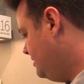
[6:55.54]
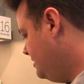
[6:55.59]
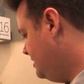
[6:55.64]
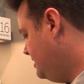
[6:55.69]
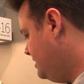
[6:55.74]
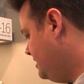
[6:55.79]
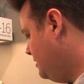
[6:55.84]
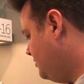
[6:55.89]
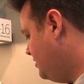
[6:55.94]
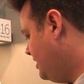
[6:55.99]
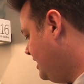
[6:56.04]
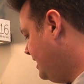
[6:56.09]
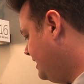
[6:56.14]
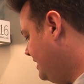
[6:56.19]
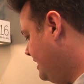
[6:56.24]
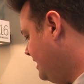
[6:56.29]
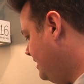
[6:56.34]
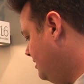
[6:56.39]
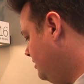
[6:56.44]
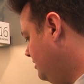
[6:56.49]
system right
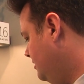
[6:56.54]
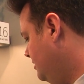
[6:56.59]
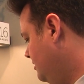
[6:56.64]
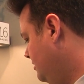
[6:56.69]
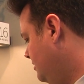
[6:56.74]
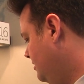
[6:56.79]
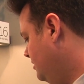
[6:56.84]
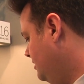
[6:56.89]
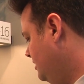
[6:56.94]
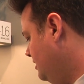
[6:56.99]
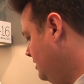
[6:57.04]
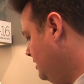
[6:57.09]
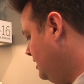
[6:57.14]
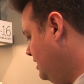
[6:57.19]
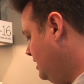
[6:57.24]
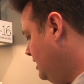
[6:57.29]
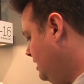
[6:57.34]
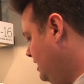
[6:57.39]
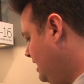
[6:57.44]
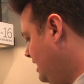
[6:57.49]
now.
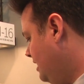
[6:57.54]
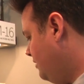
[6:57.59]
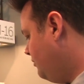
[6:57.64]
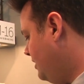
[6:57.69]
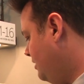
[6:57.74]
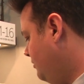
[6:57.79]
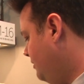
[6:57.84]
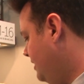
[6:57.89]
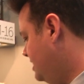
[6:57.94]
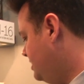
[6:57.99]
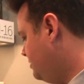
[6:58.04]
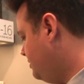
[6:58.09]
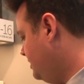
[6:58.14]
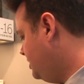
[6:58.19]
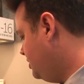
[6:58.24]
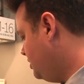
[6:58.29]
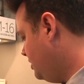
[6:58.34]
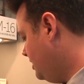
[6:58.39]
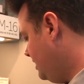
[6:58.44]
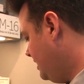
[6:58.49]
And when we
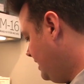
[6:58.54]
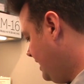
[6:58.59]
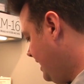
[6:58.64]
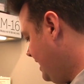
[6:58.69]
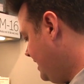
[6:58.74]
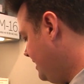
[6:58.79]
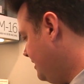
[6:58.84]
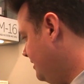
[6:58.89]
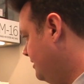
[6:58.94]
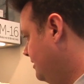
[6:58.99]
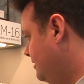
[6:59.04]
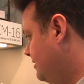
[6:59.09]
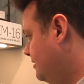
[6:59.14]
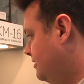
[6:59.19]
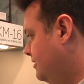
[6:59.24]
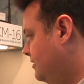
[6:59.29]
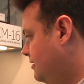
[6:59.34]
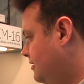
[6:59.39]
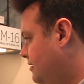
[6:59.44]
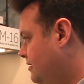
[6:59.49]
switch on again,
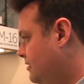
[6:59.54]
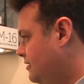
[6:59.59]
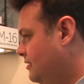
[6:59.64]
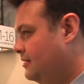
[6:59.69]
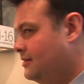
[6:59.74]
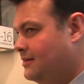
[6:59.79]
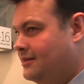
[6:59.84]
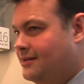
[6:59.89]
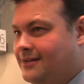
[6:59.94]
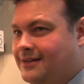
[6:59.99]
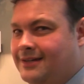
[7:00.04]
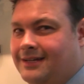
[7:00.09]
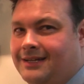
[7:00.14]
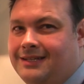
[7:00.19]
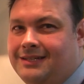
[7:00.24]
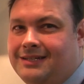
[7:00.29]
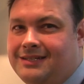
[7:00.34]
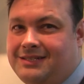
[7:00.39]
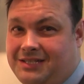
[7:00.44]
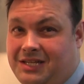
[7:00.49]

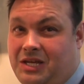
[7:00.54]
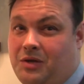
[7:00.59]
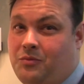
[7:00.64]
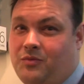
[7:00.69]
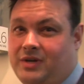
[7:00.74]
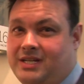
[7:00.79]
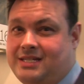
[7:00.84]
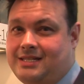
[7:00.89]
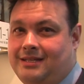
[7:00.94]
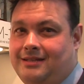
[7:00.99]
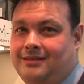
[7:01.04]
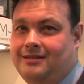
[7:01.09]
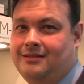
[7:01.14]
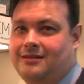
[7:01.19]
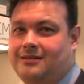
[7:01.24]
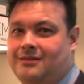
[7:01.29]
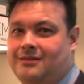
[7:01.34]
the steam whistle,